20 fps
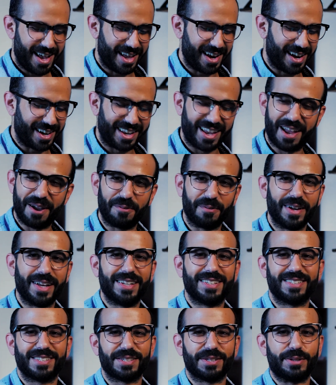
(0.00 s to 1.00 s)
And I can't
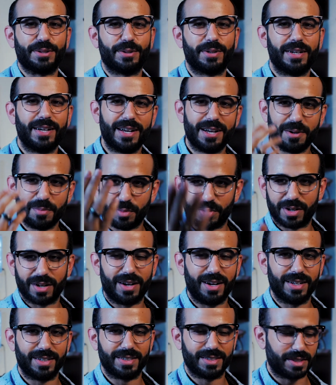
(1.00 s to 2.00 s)
wait to put
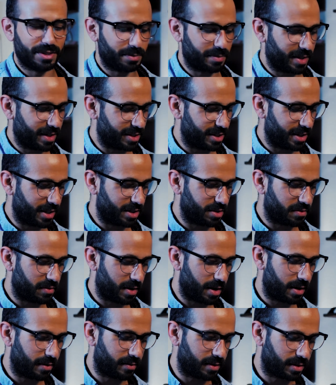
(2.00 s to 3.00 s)
it onto my
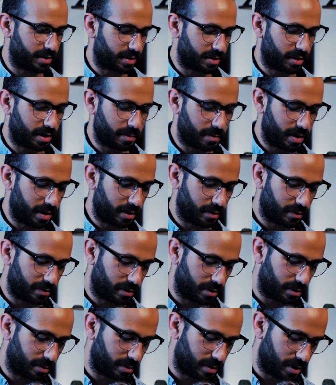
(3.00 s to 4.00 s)
GH5 and start making
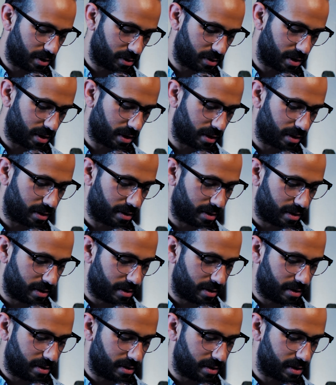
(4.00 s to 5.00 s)
films using
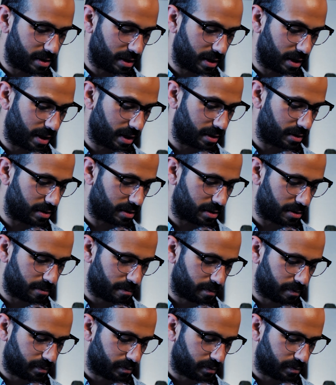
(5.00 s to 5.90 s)
this lens.